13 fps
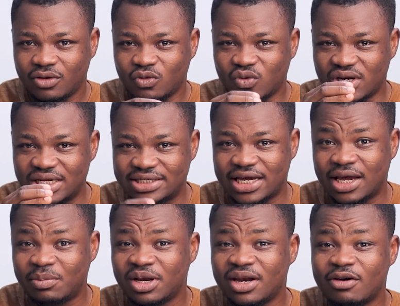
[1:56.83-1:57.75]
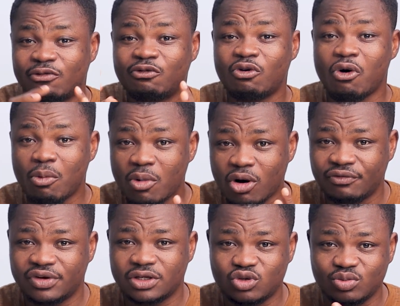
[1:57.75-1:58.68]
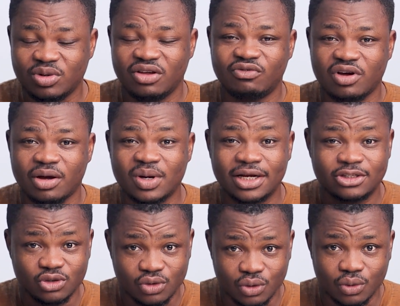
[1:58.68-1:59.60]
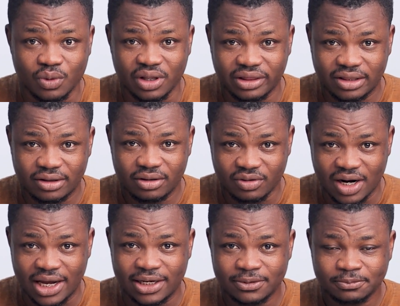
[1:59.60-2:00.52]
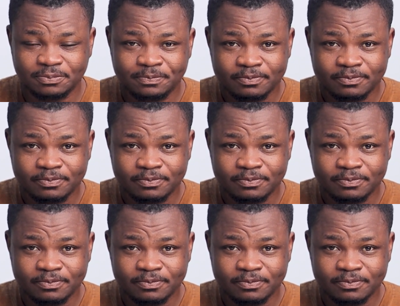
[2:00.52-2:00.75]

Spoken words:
will determine the form of the to be verb that you go with, right?